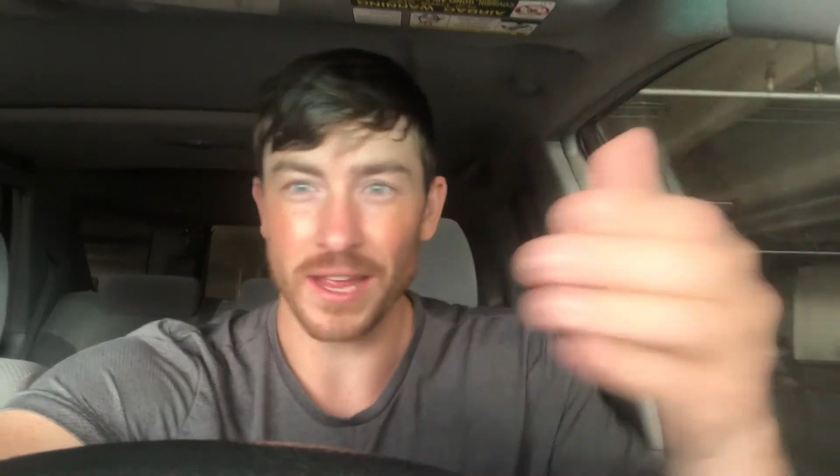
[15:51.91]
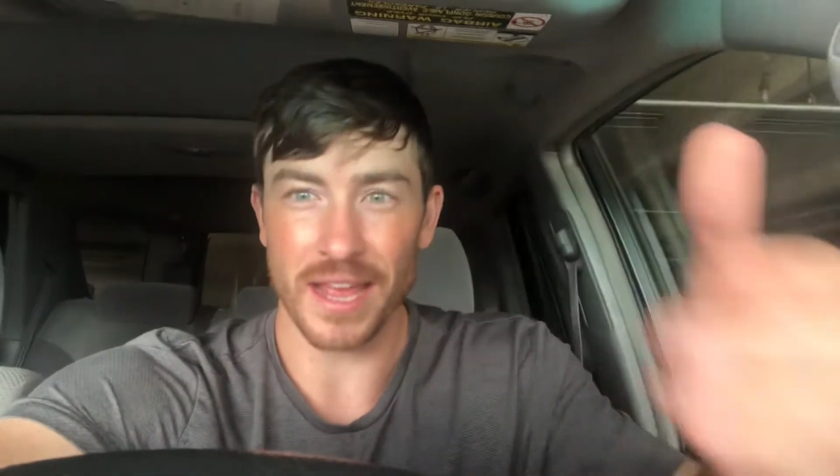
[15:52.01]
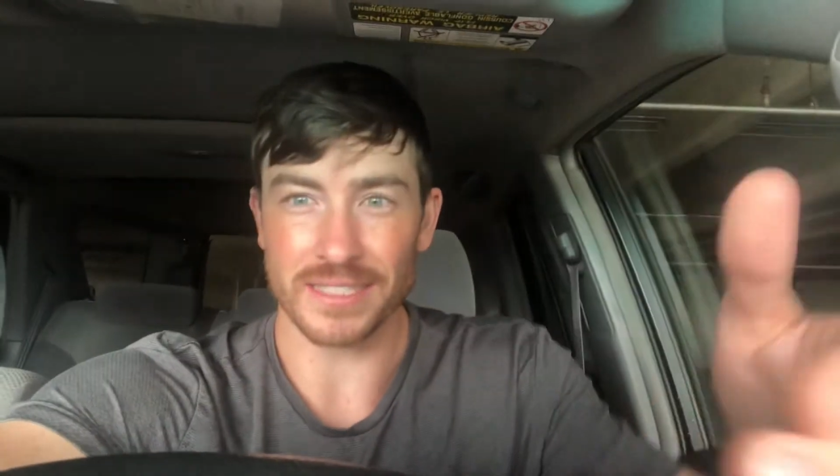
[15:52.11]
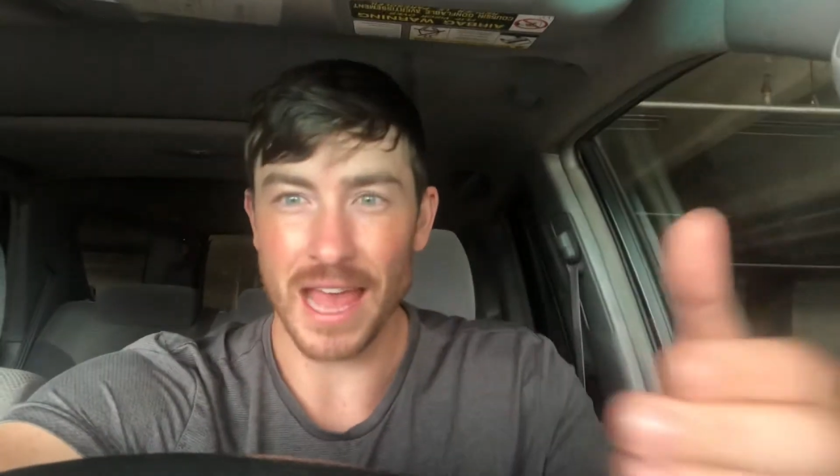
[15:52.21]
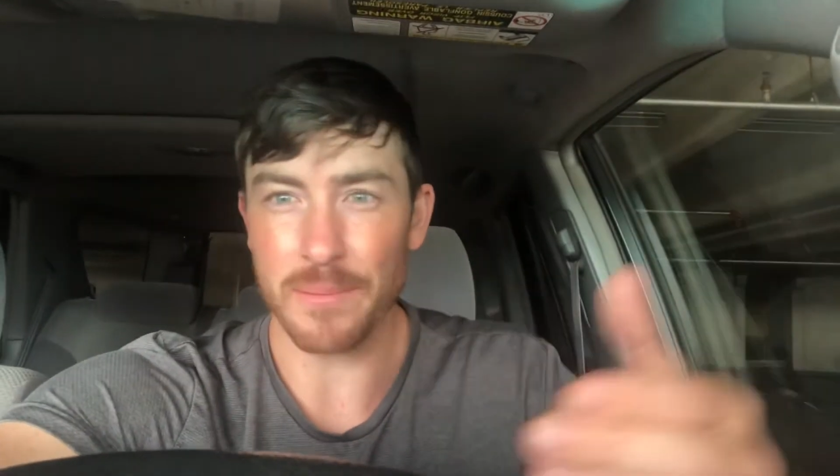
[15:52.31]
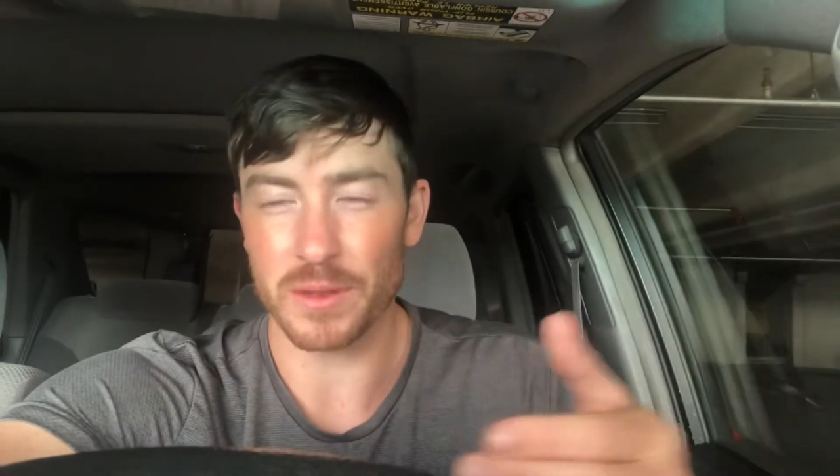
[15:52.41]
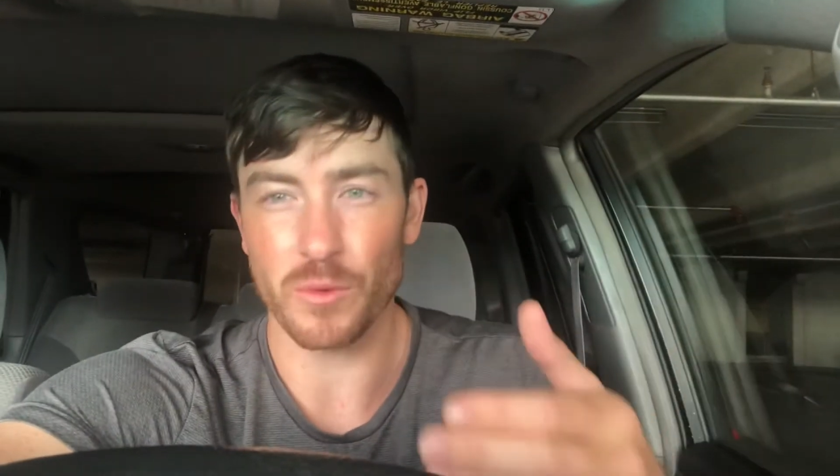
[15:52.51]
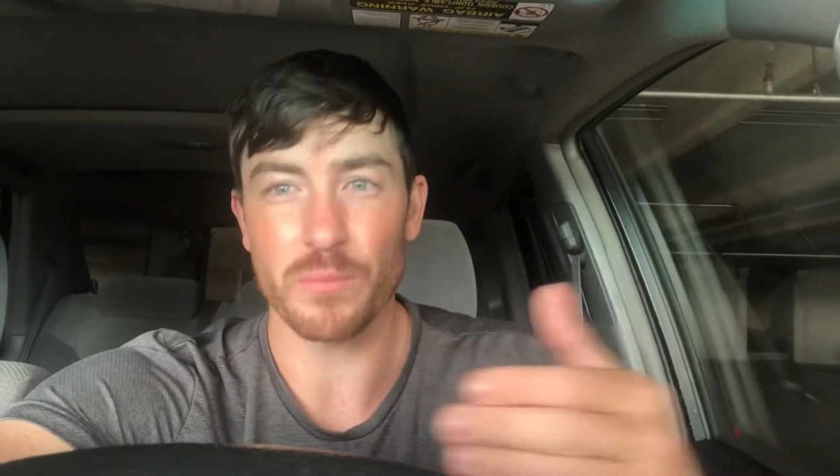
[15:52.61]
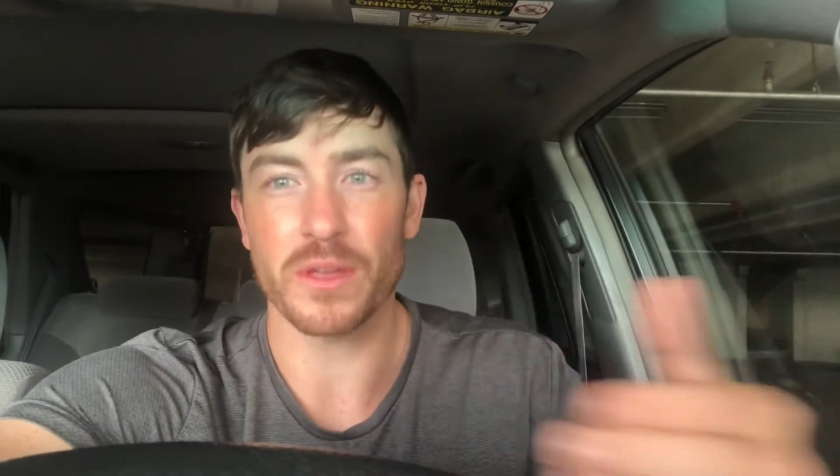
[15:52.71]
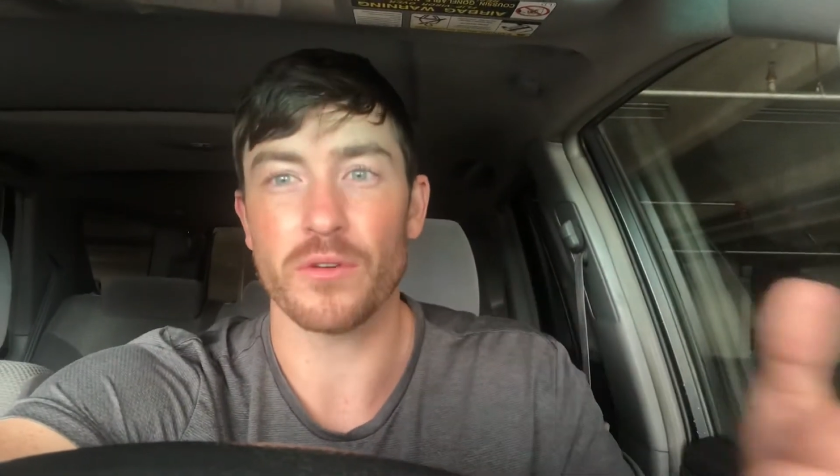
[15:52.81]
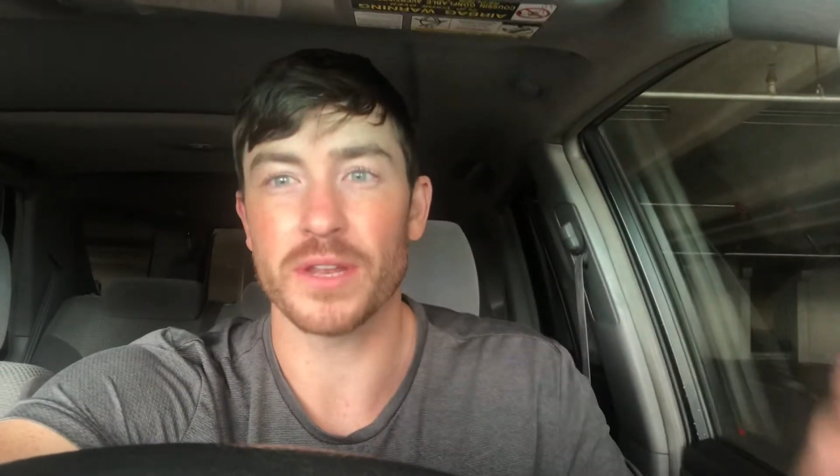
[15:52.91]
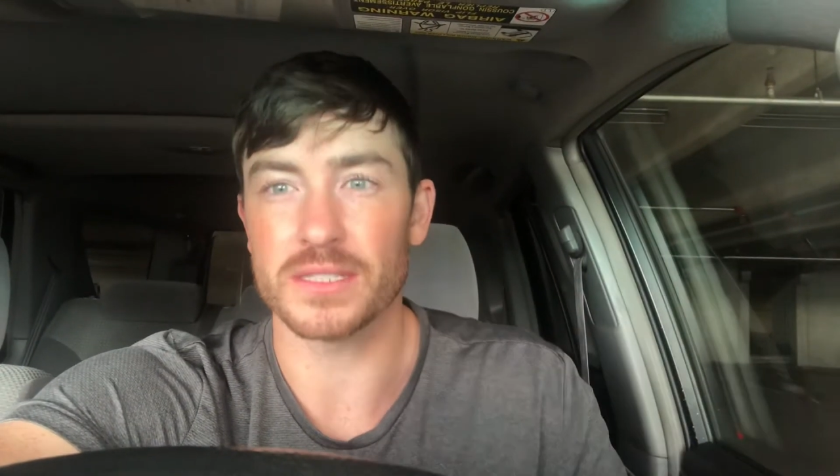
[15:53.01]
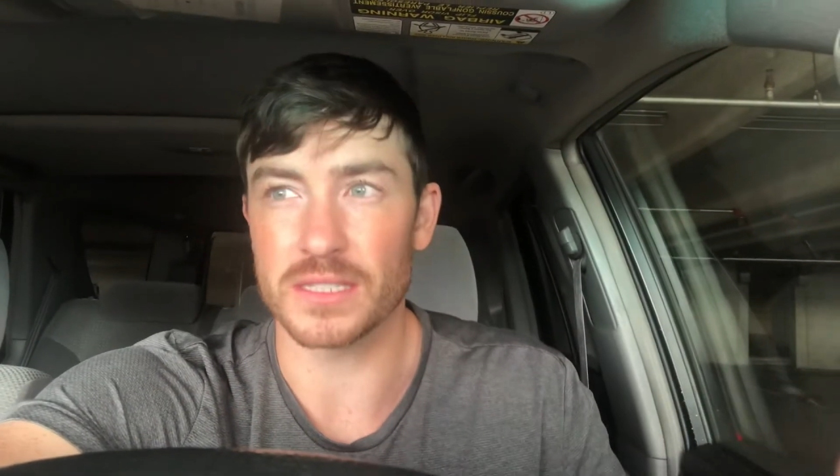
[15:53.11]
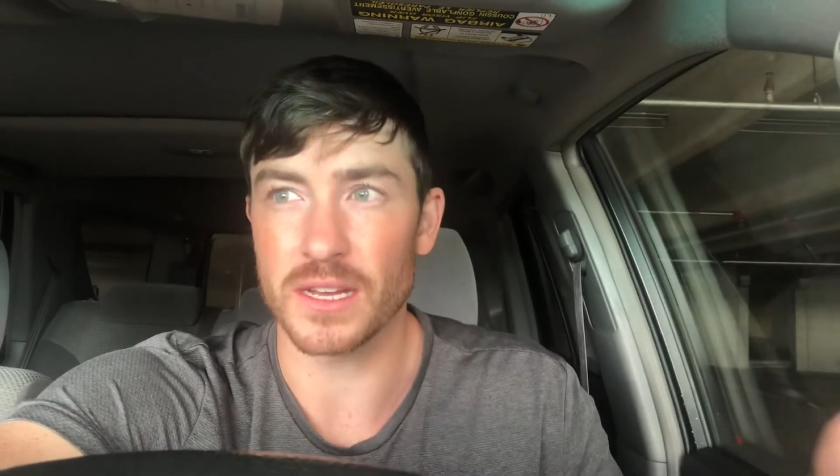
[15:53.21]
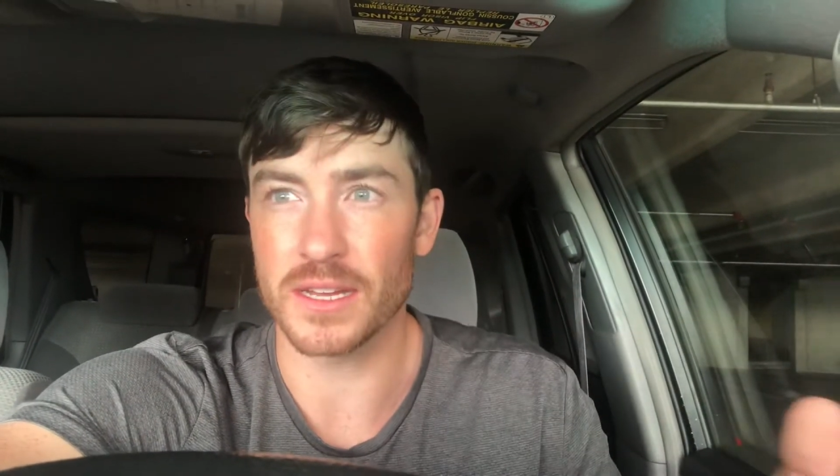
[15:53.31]
has happened and what Bitcoin has
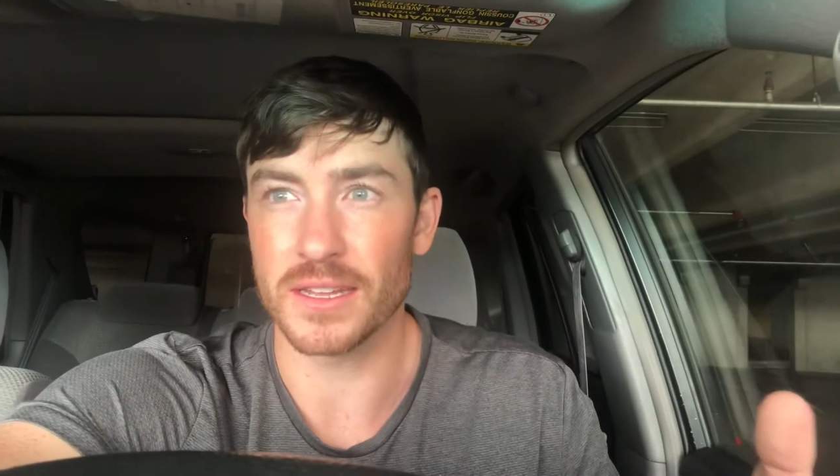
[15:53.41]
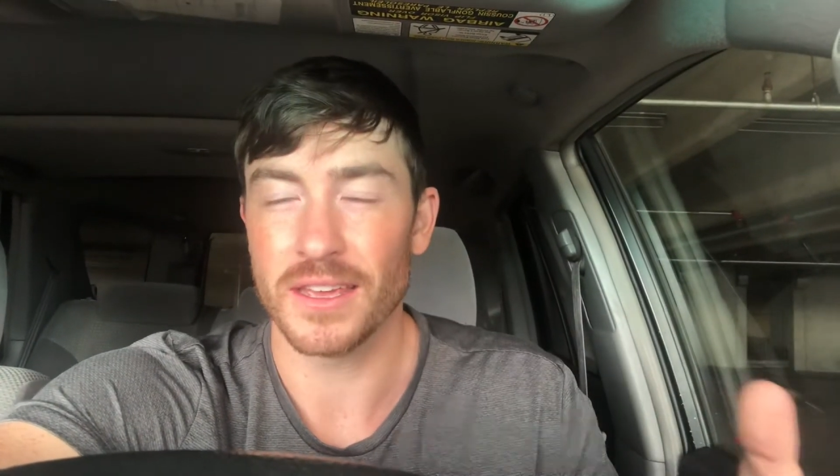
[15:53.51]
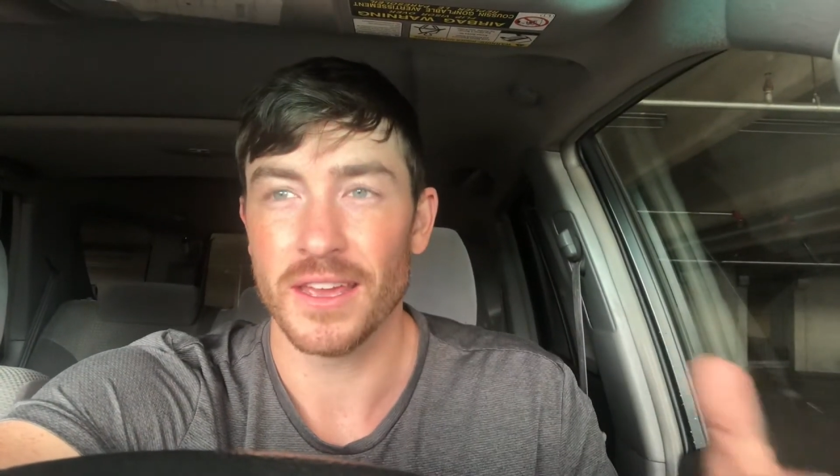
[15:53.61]
done,